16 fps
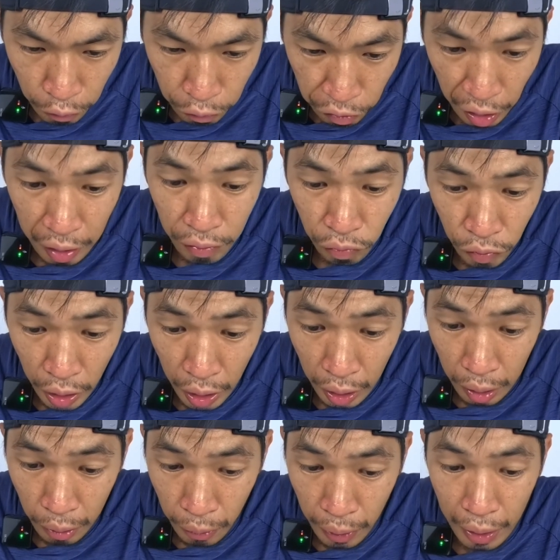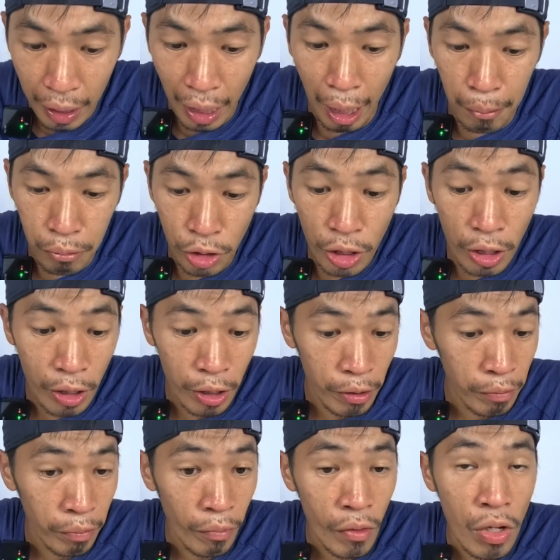53 mg,